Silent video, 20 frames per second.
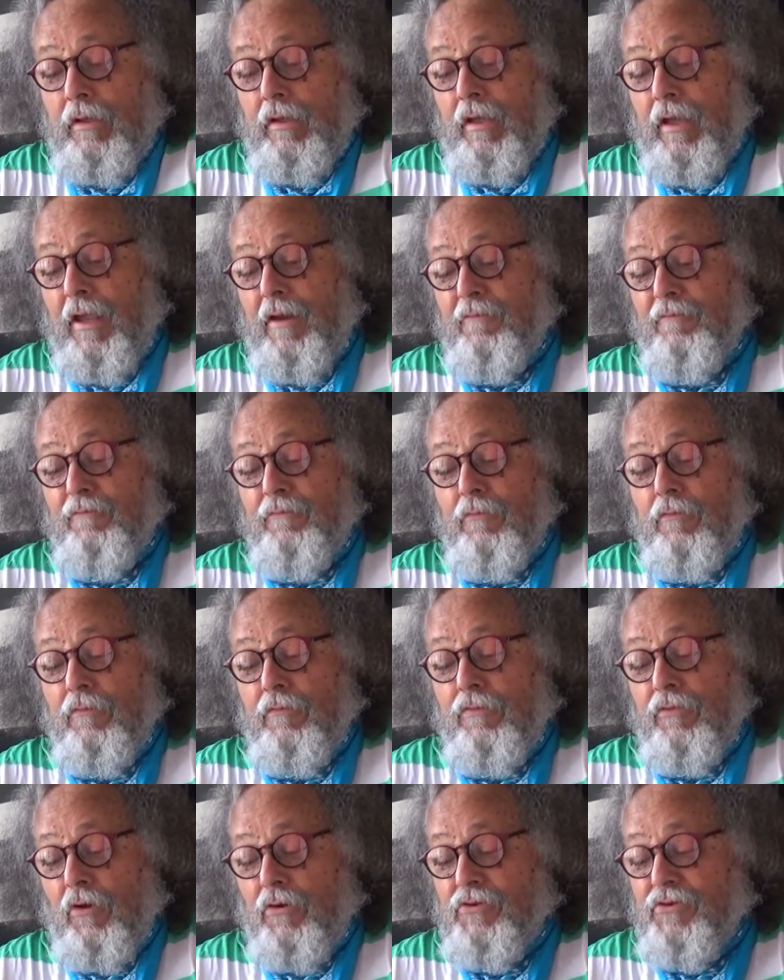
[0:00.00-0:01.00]
And for
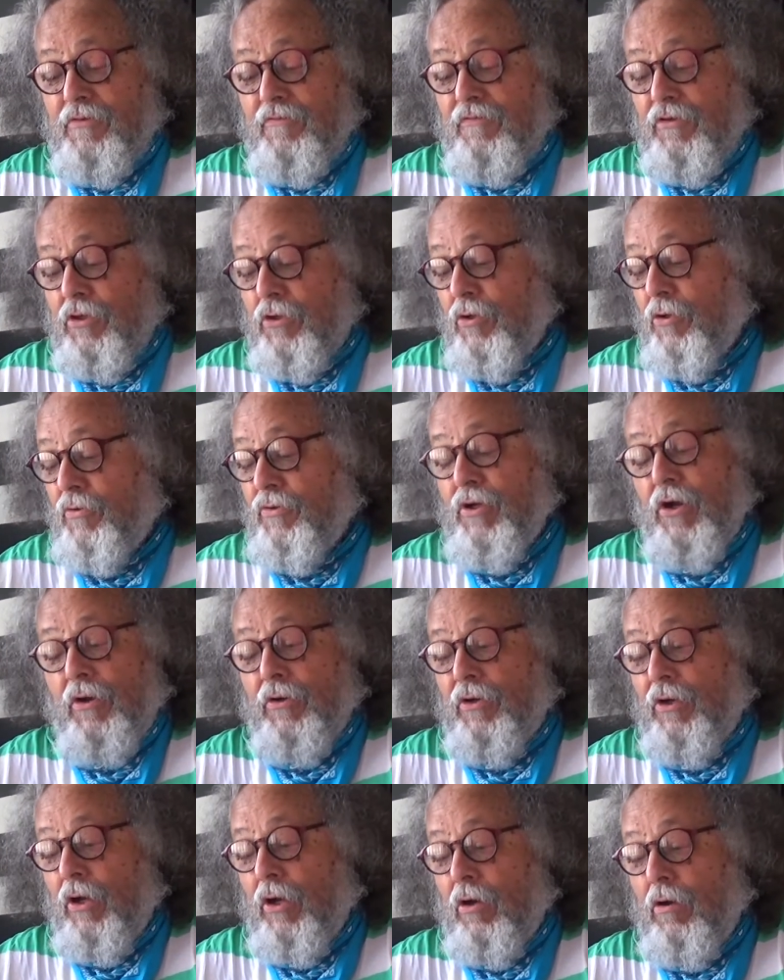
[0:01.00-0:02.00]
those of you who
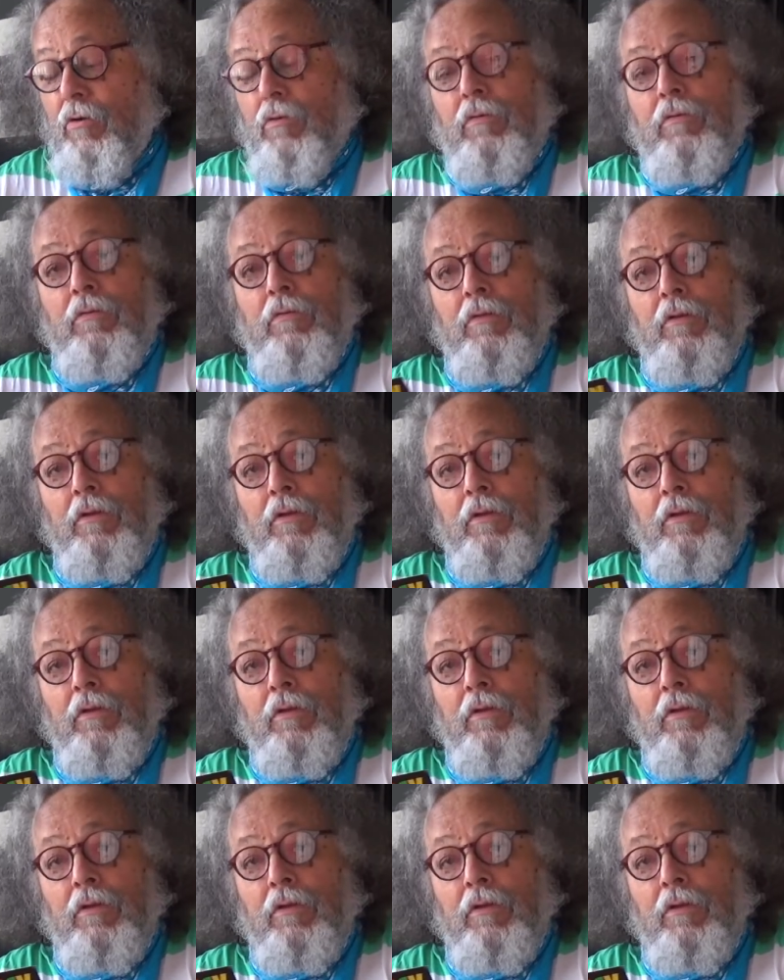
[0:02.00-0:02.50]
don't know,